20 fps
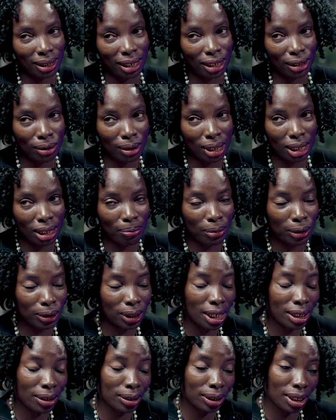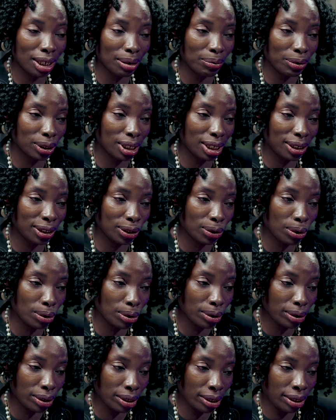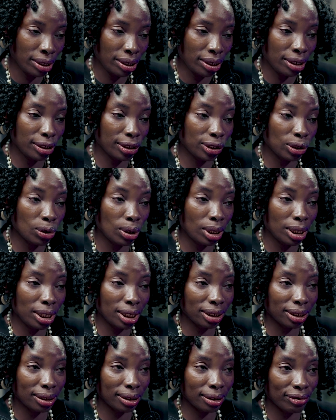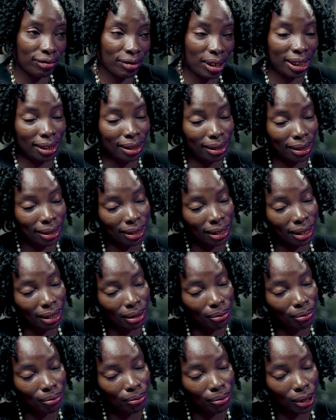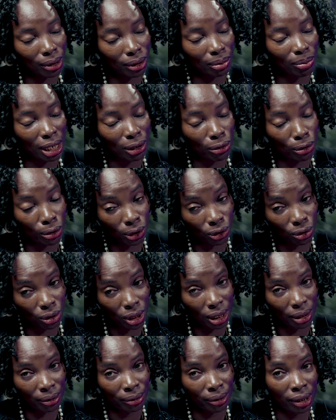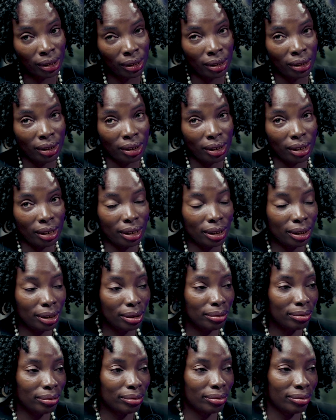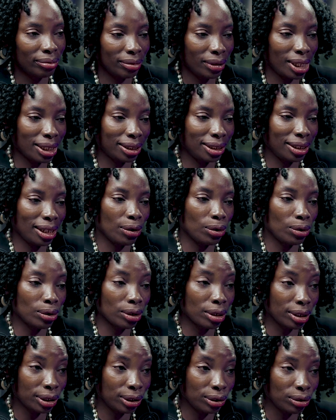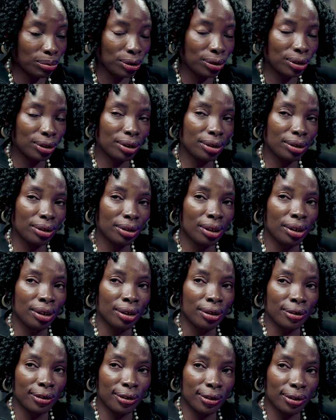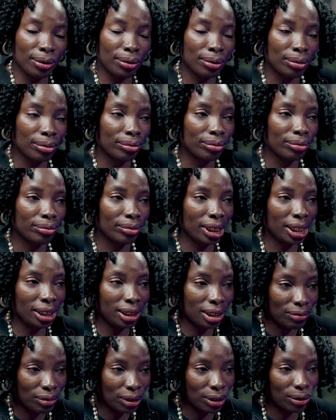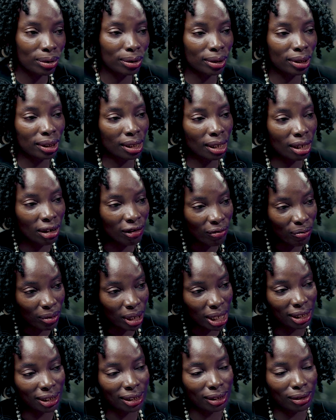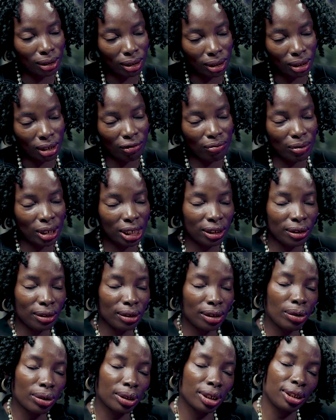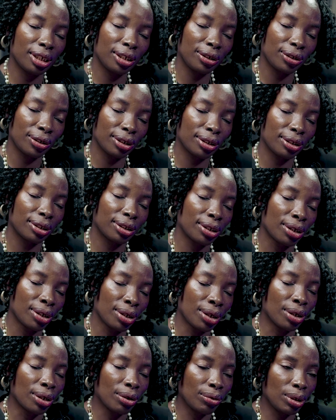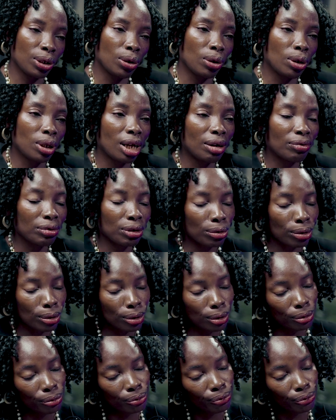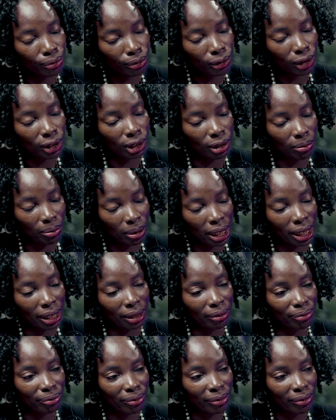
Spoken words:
I know at the Port Harcourt Airport, I saw a toilet facility built by Rotary. That's their own contribution. So individuals, governments, non-governmental organizations, we all have a role to play.